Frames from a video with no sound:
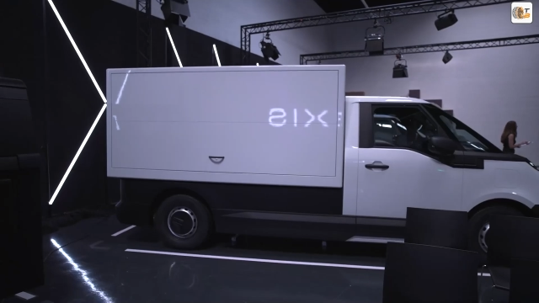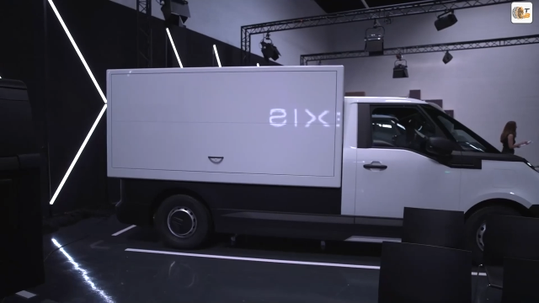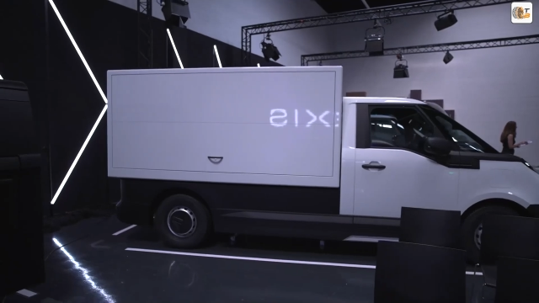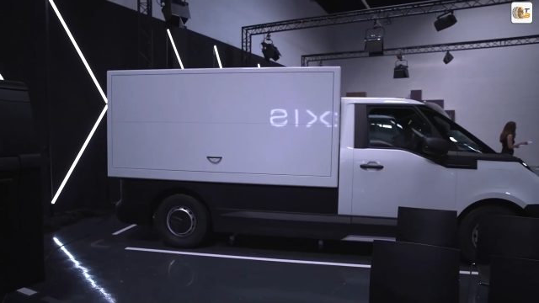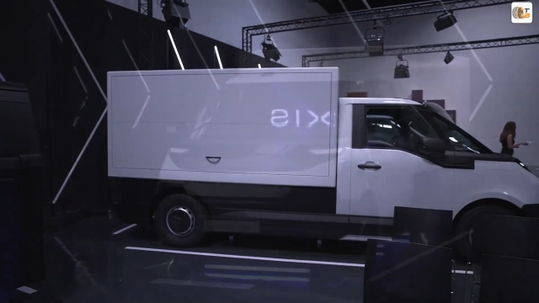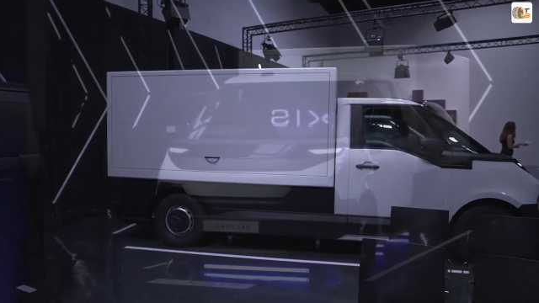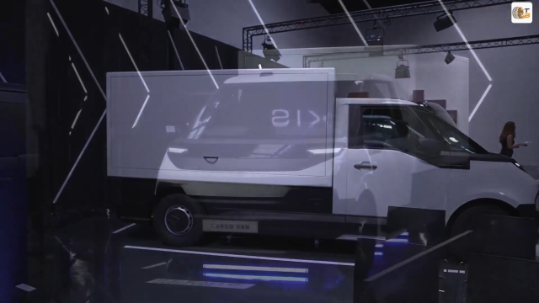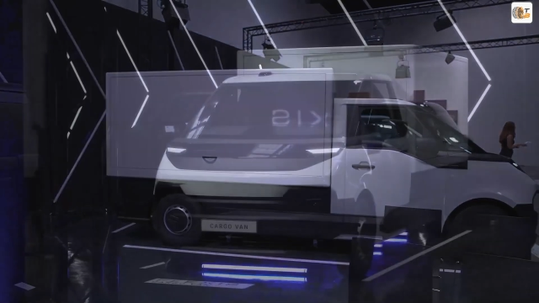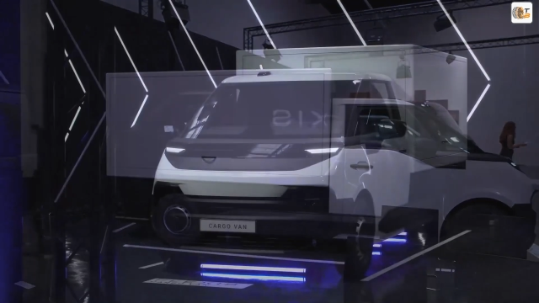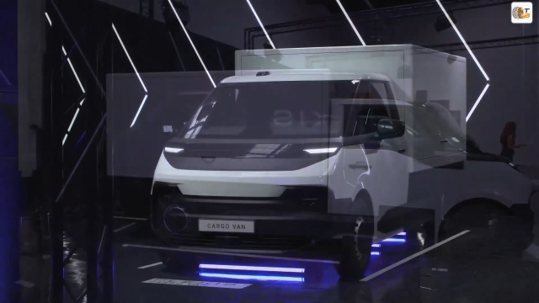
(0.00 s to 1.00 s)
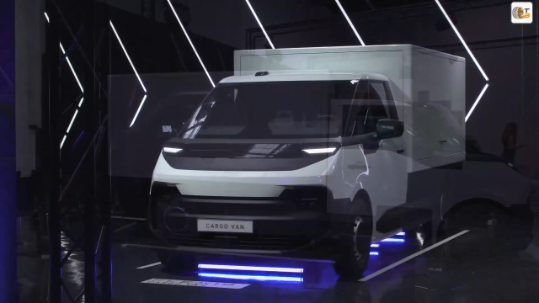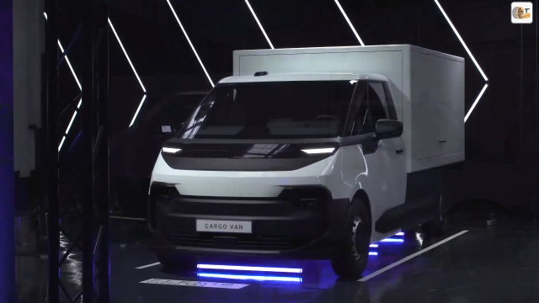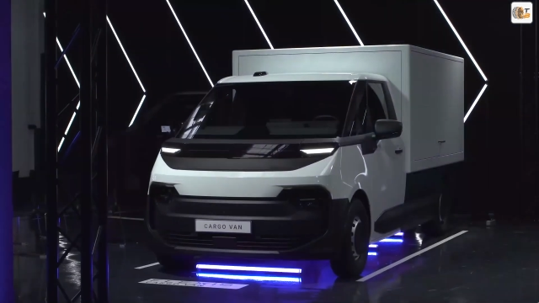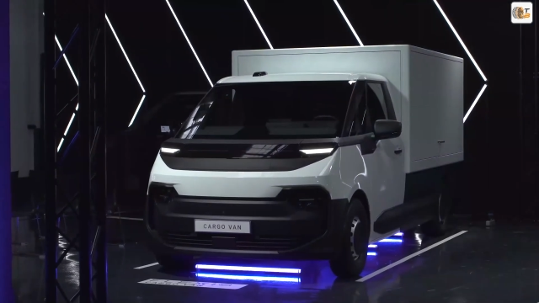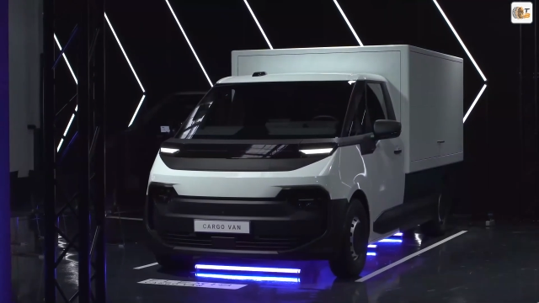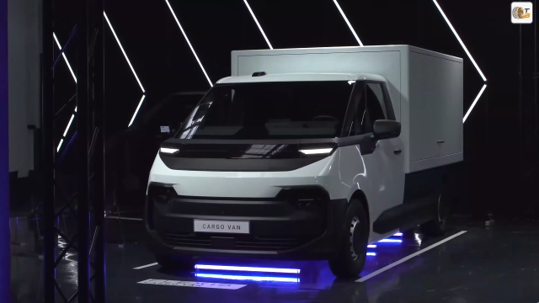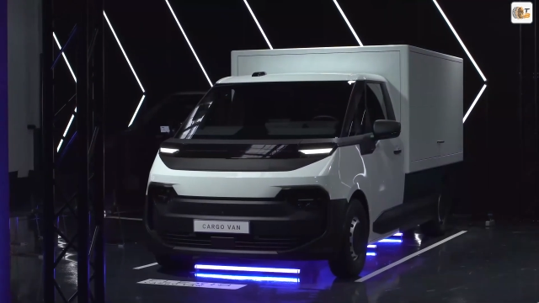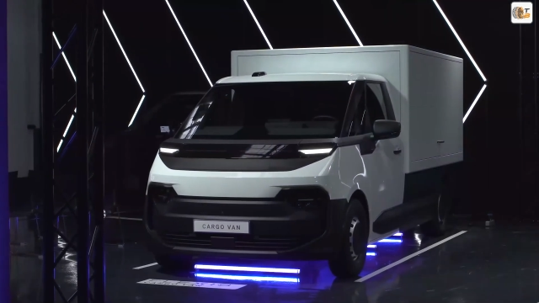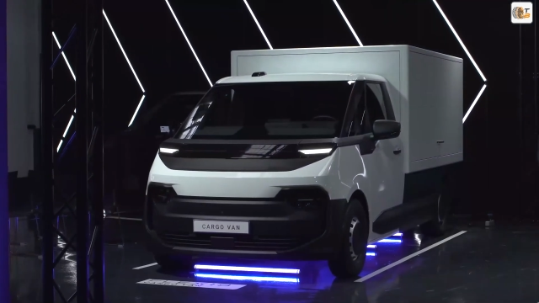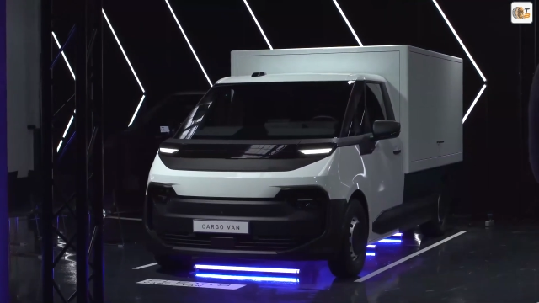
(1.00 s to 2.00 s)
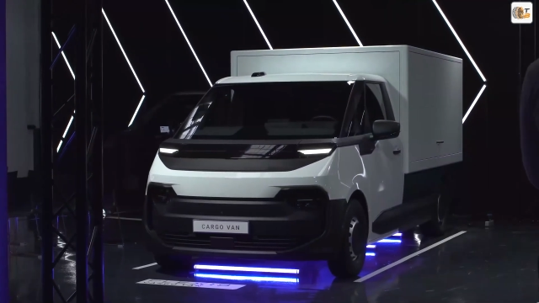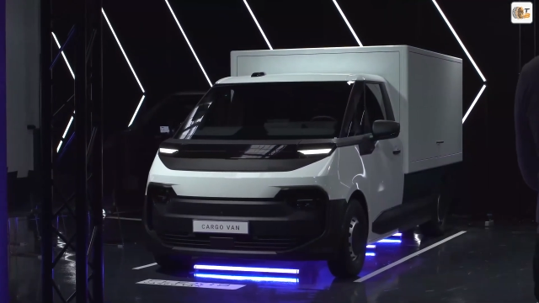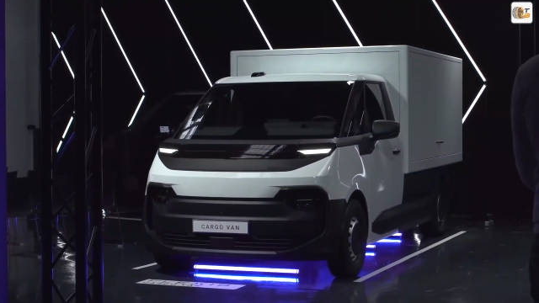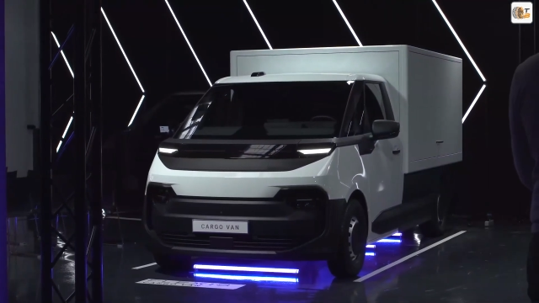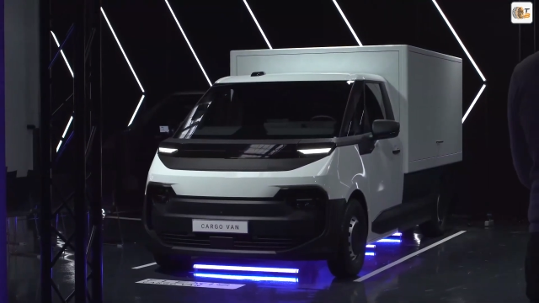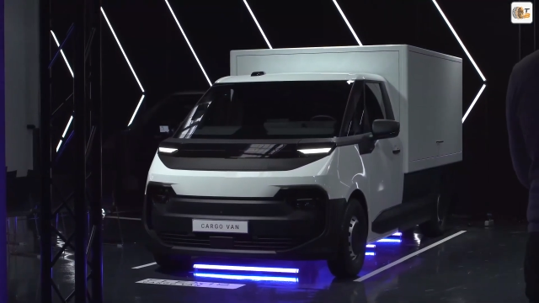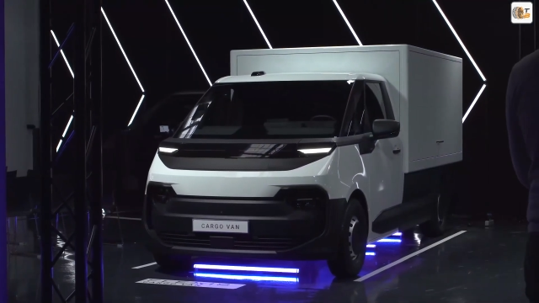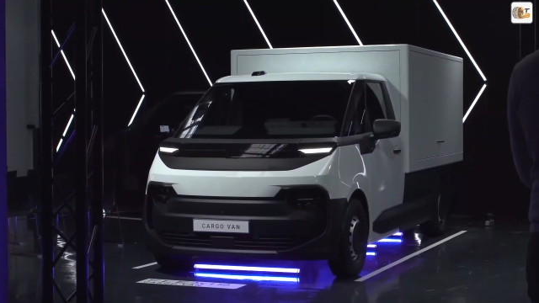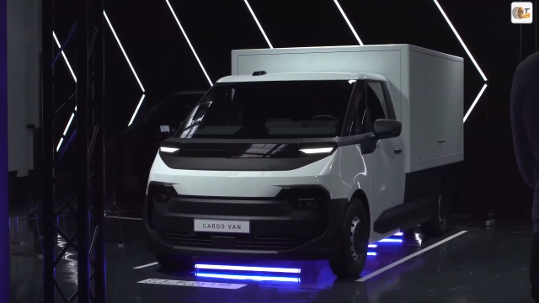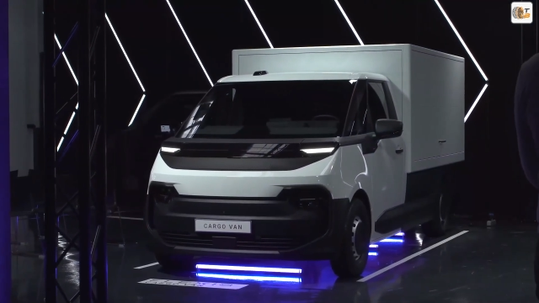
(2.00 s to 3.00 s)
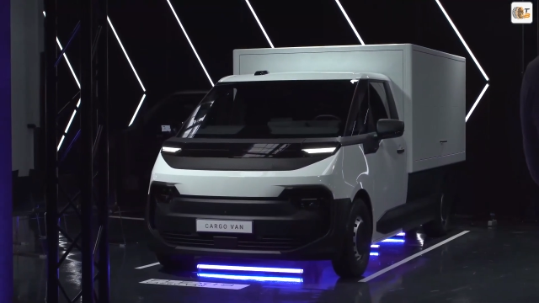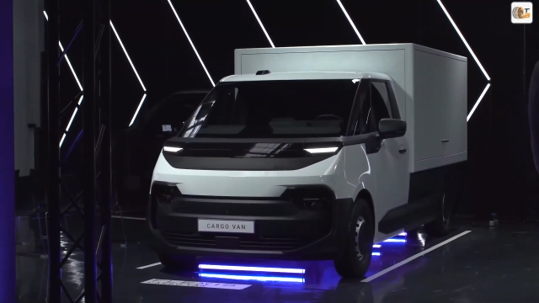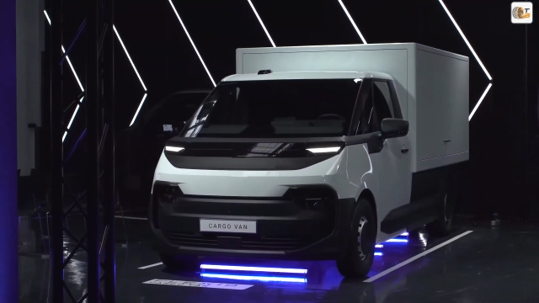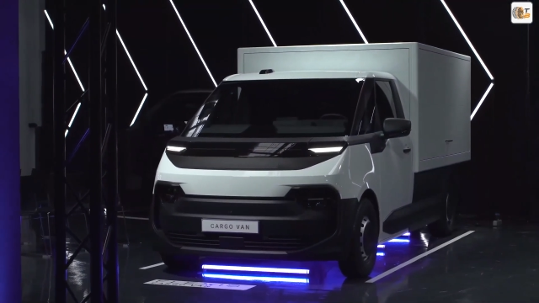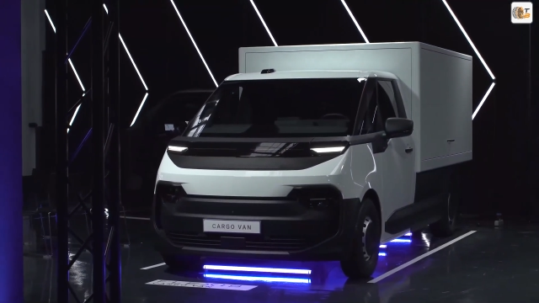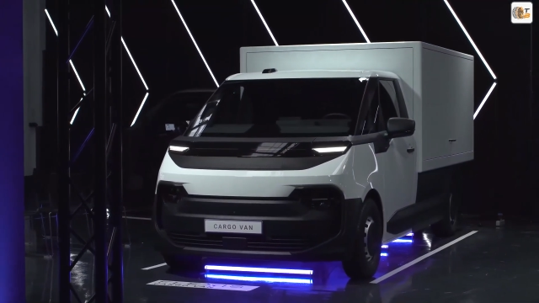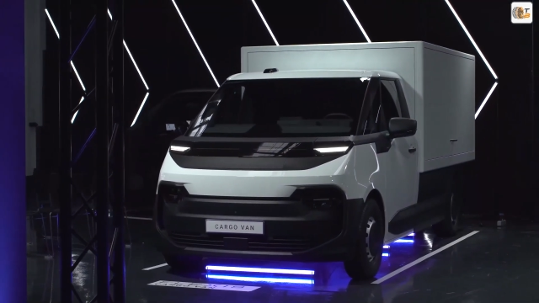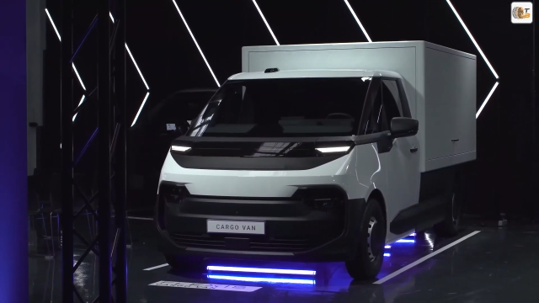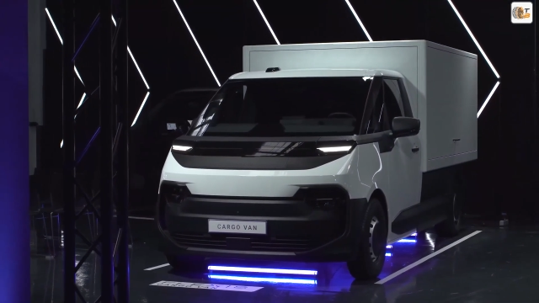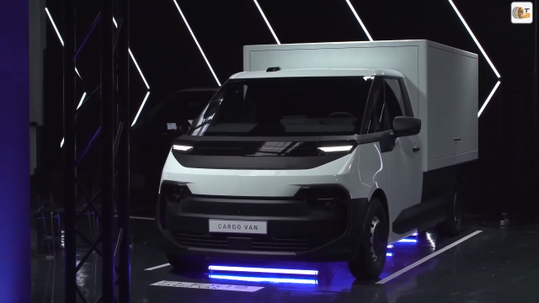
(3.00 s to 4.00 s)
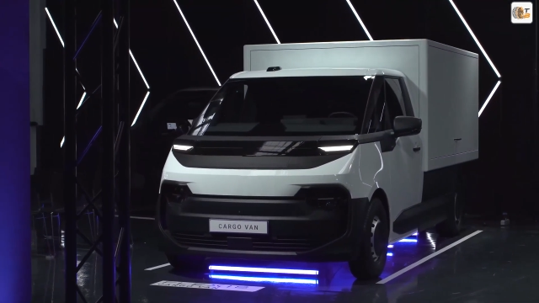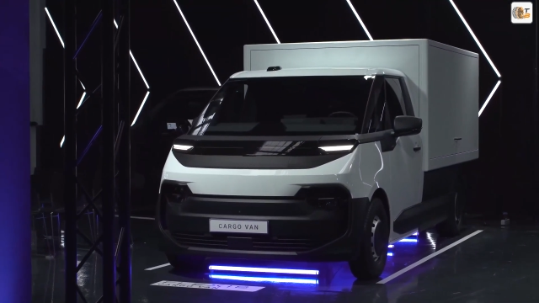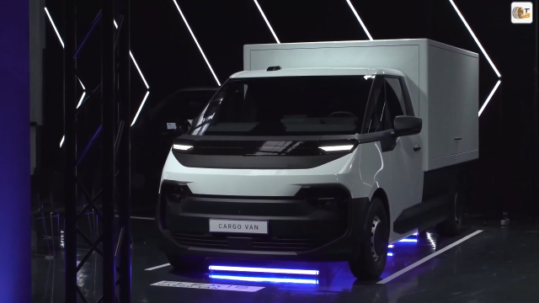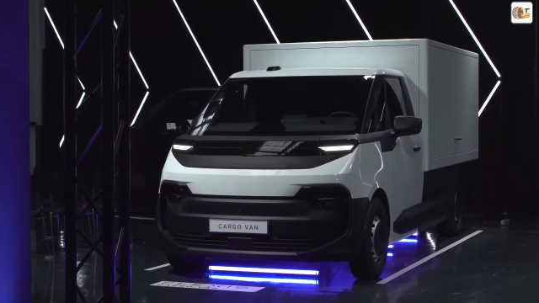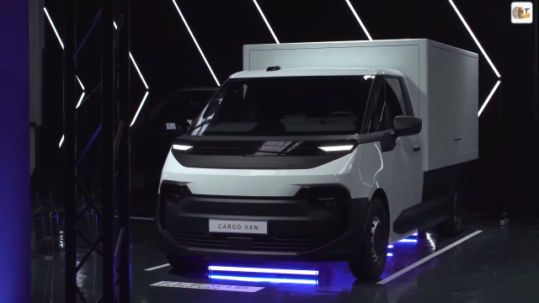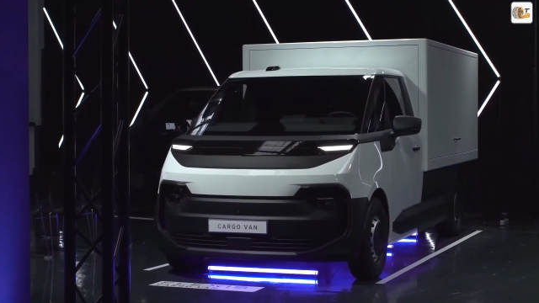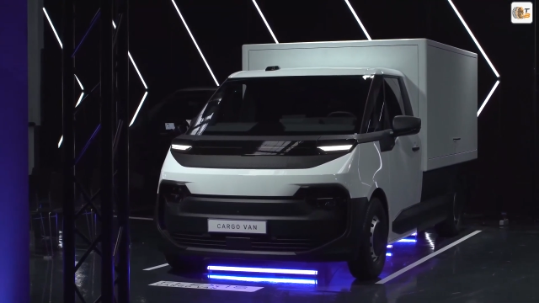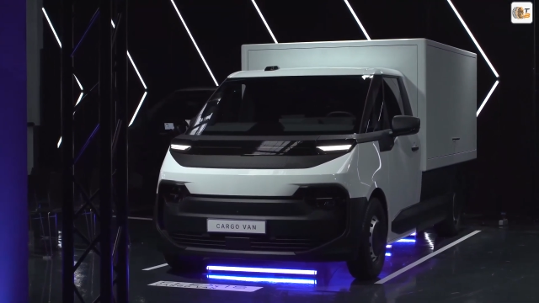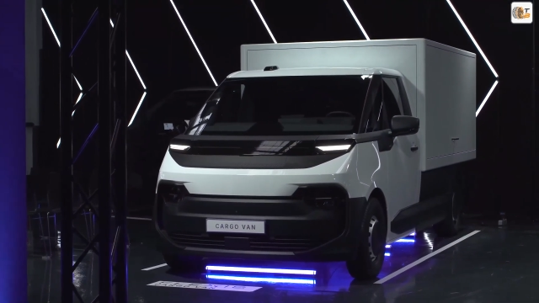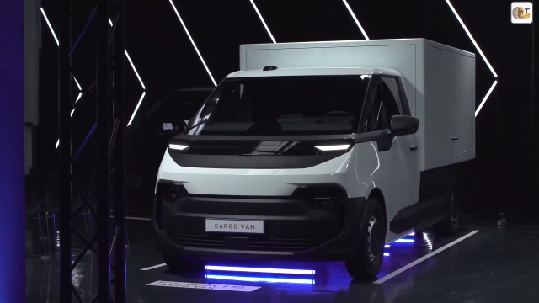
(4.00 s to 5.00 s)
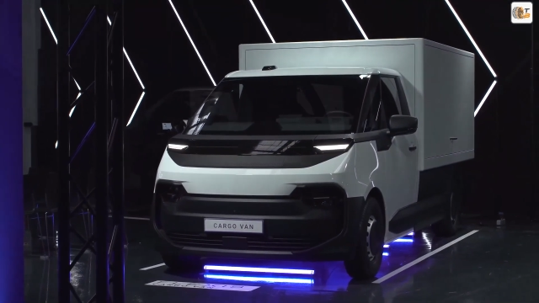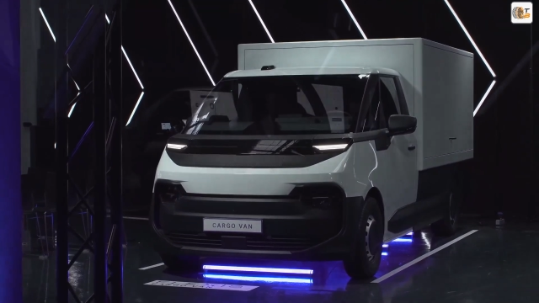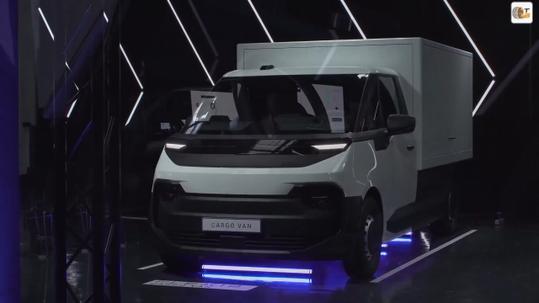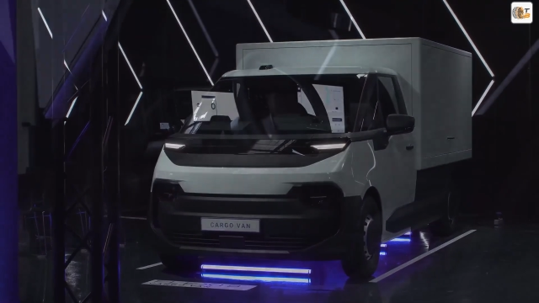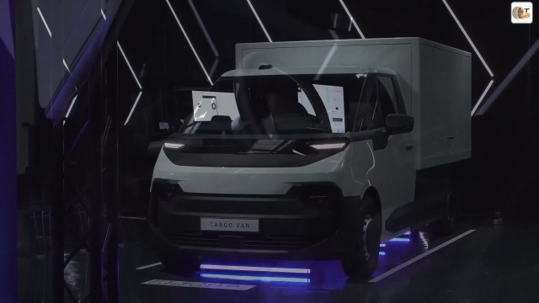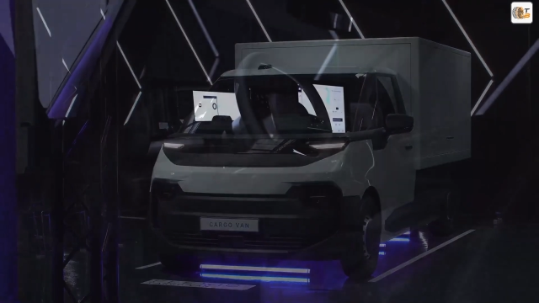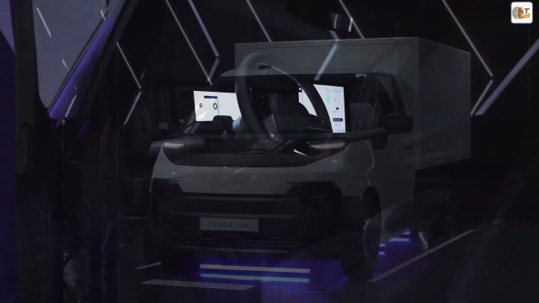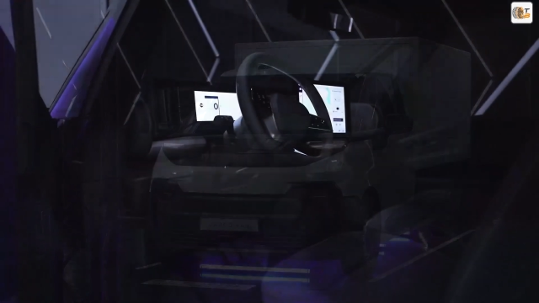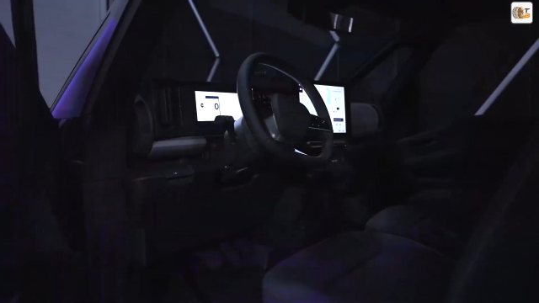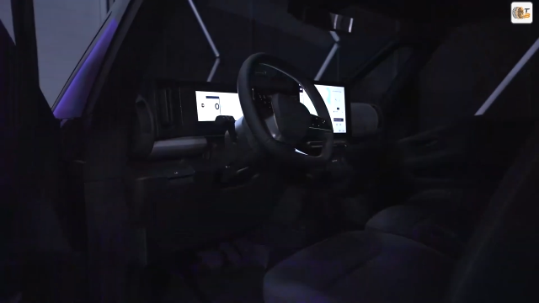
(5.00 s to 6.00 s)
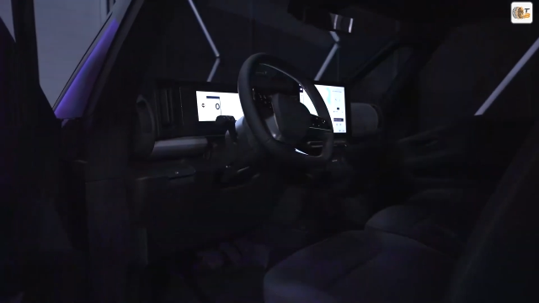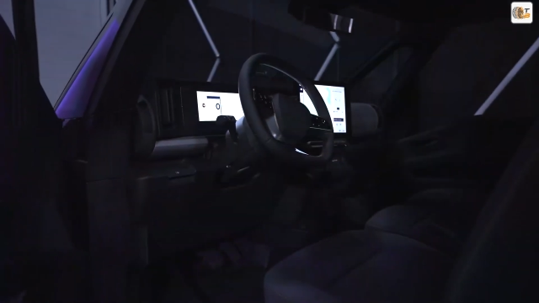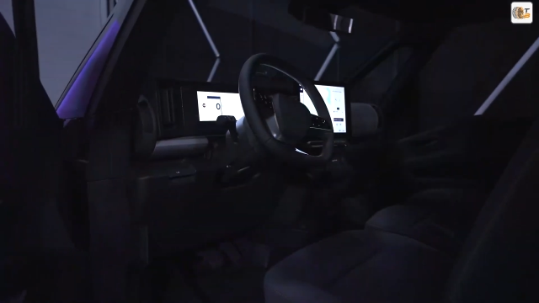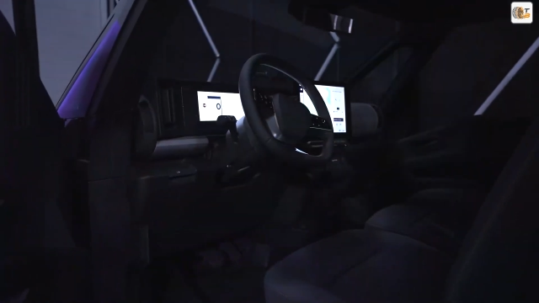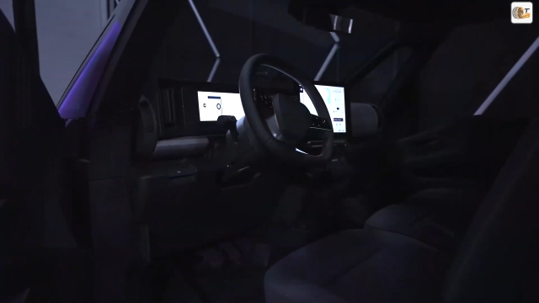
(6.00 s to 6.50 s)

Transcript: [unreadable: no face in view]